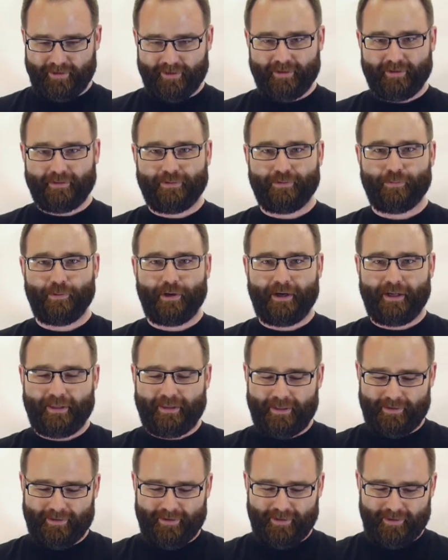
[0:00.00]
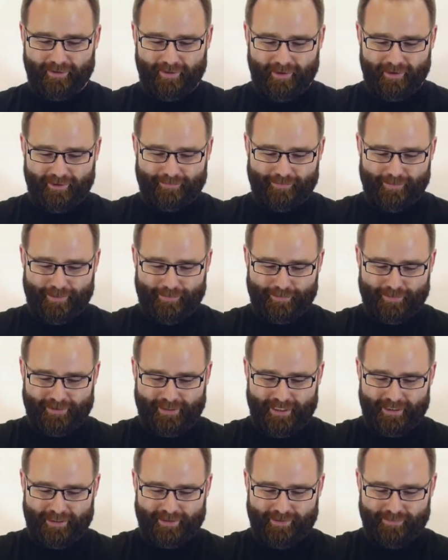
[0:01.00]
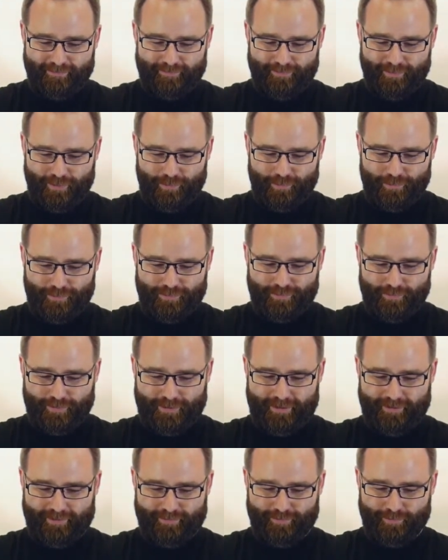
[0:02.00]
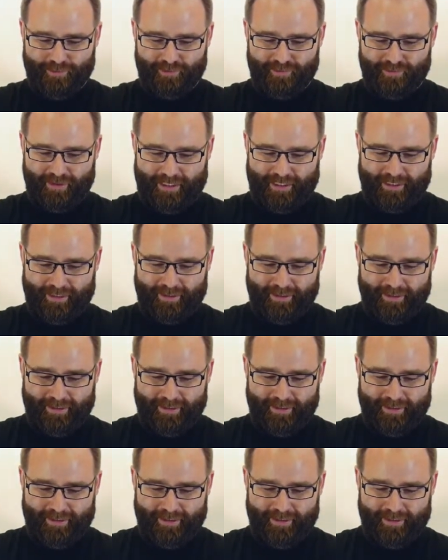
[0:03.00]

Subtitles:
and this is where I think a lot of people get confused with this machine.